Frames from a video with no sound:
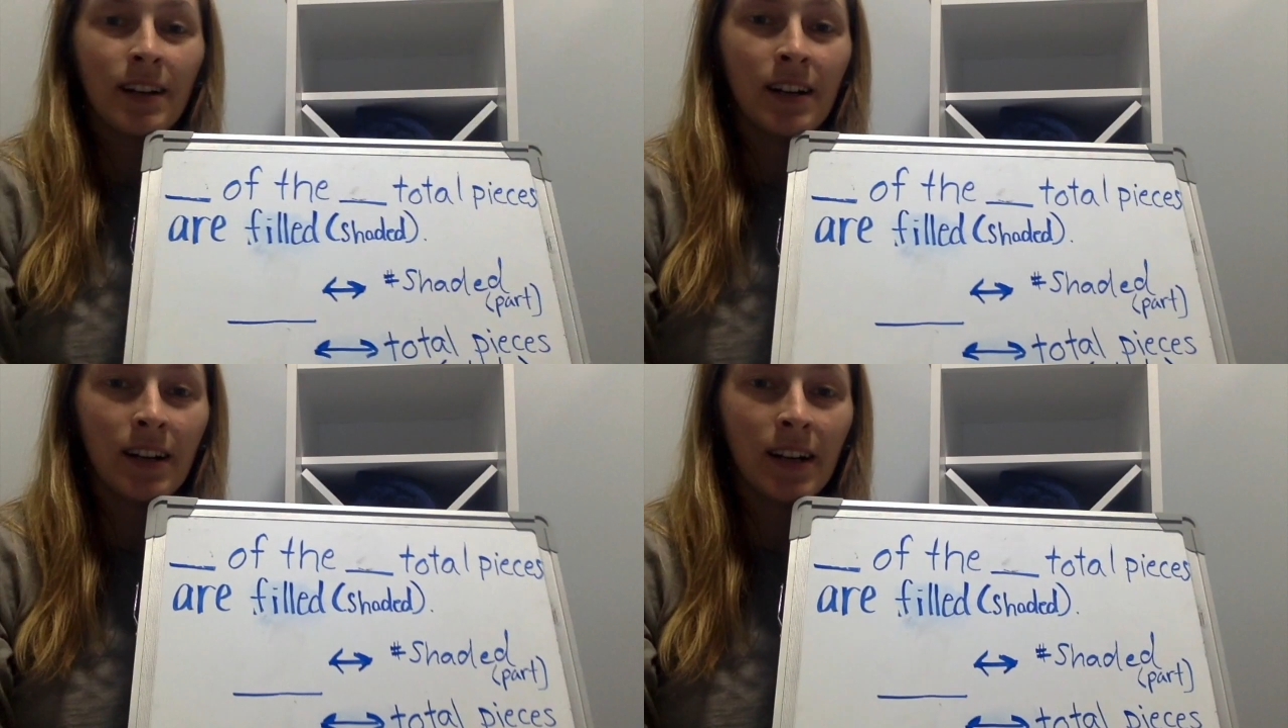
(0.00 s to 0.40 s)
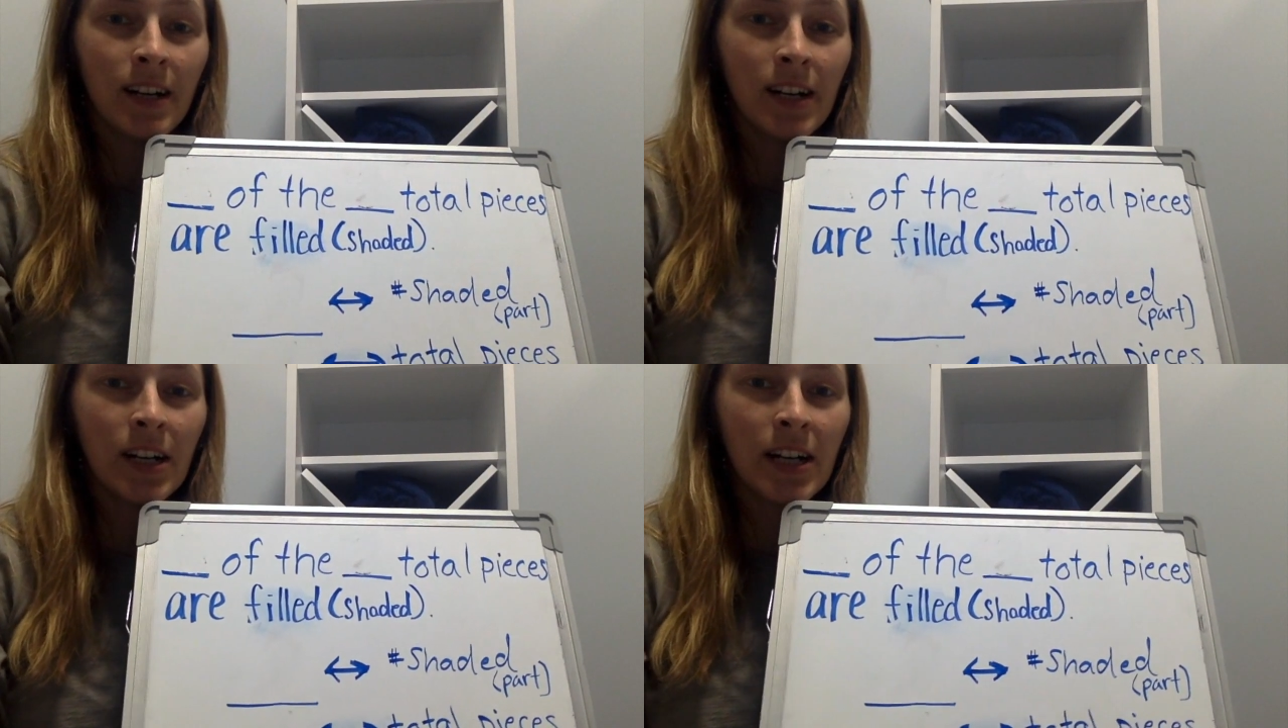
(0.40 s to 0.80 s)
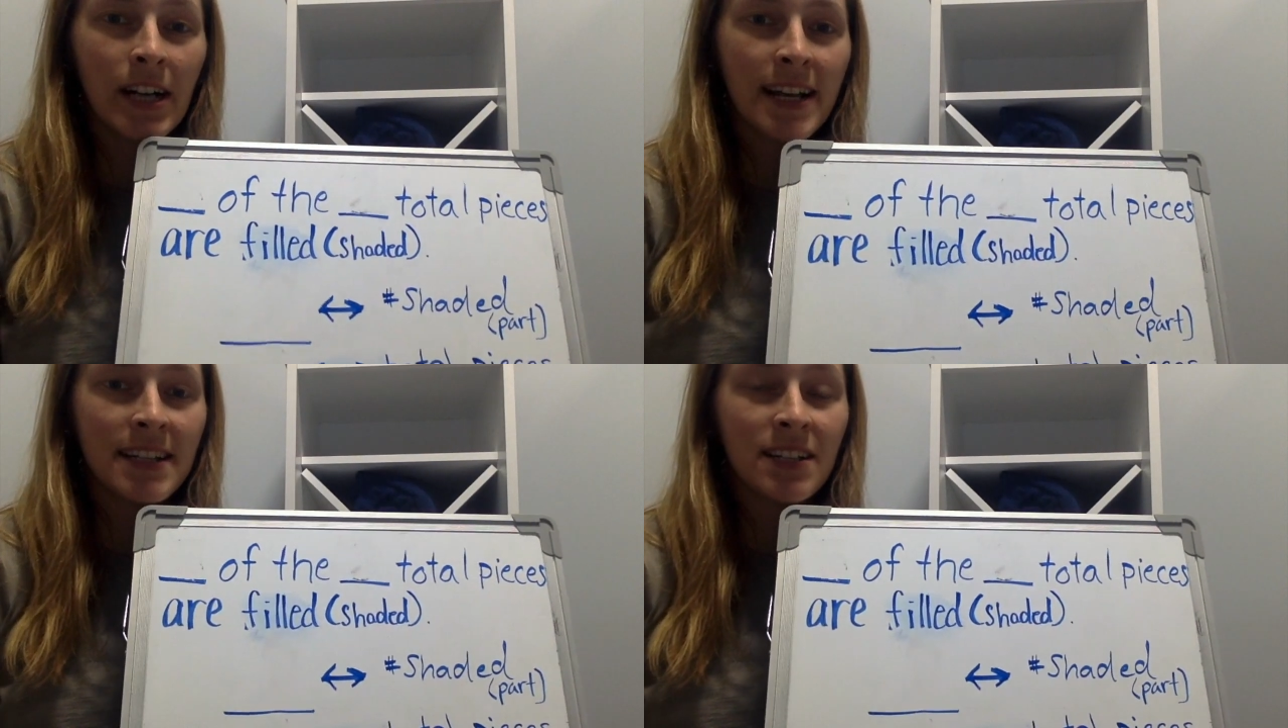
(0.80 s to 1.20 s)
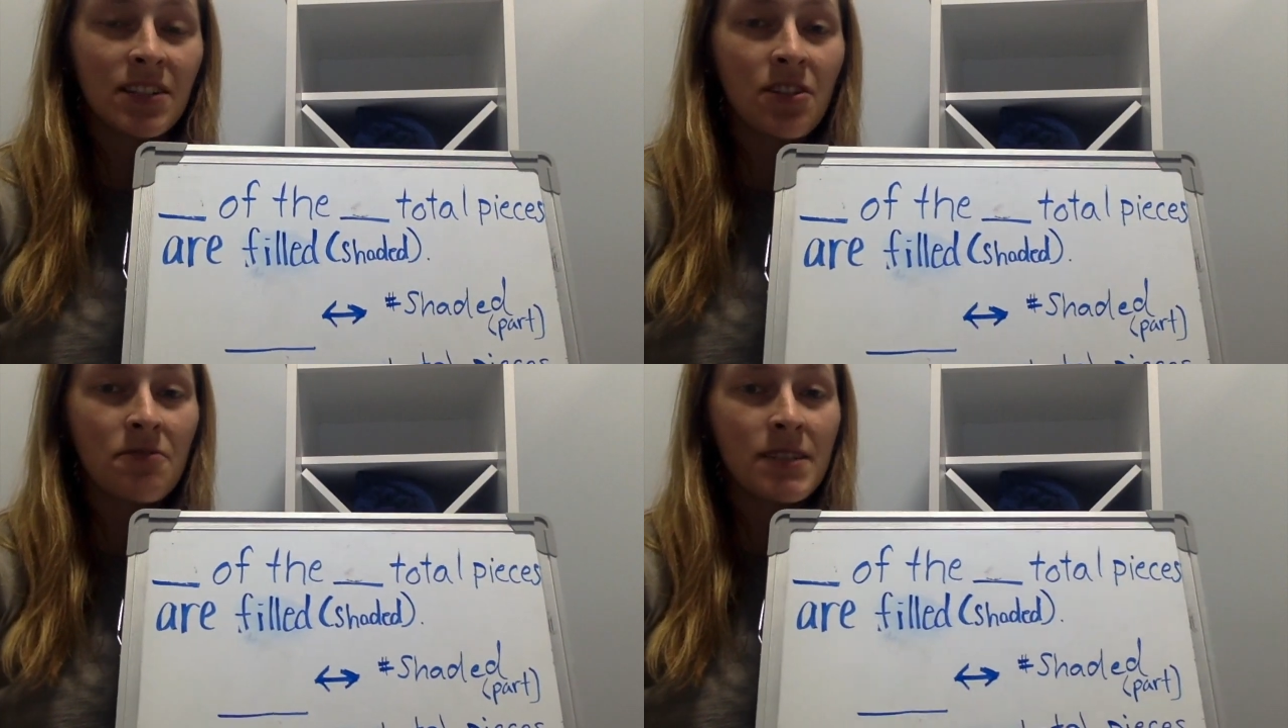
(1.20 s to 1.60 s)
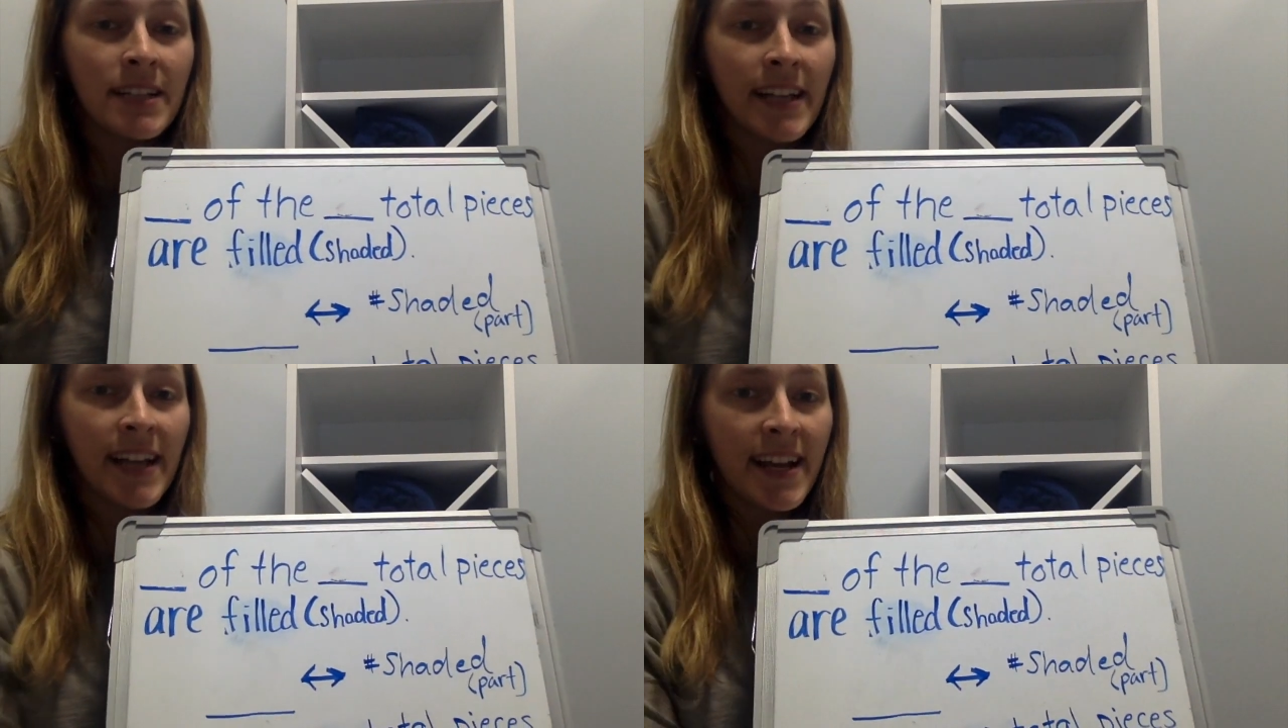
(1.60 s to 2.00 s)
All right, so
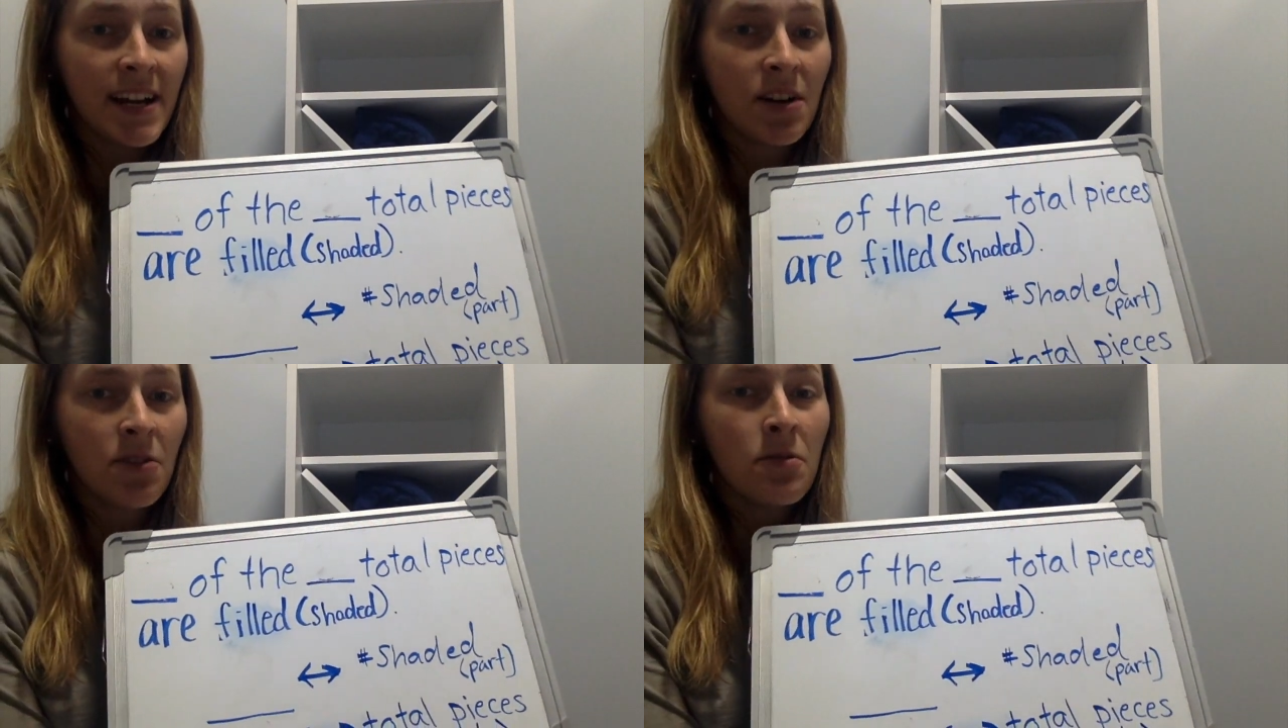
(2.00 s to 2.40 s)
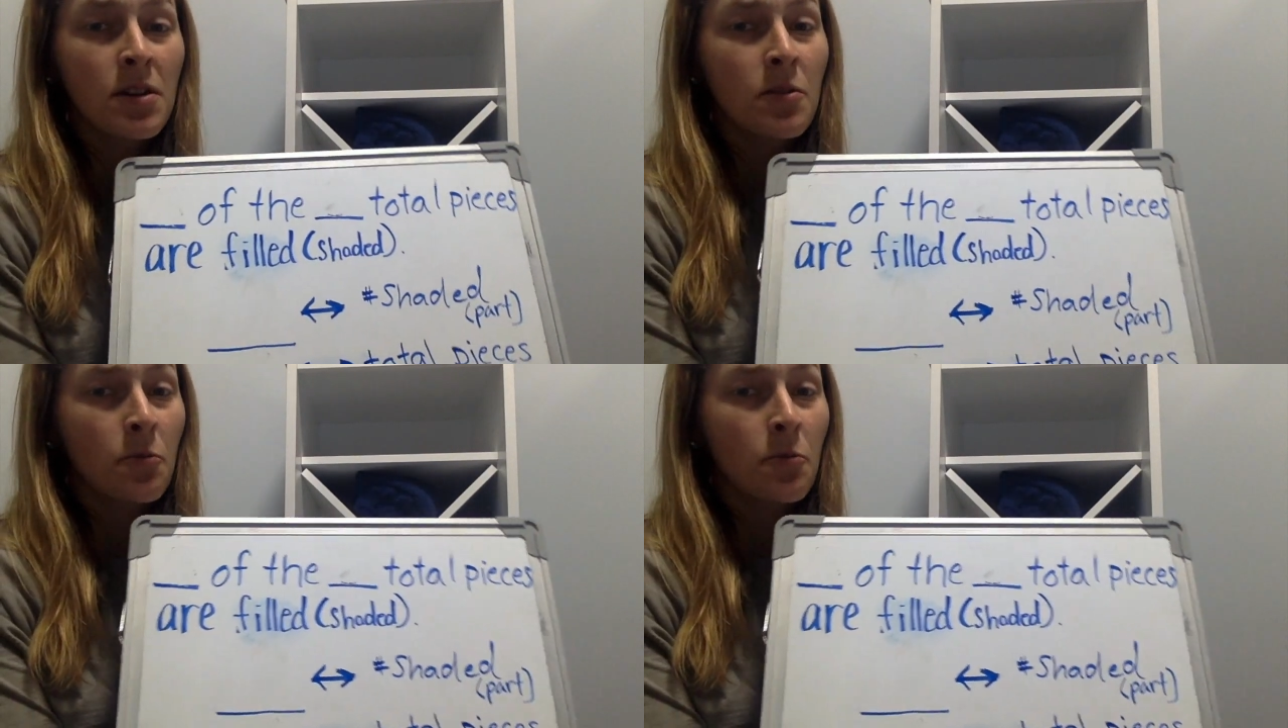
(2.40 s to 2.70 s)
now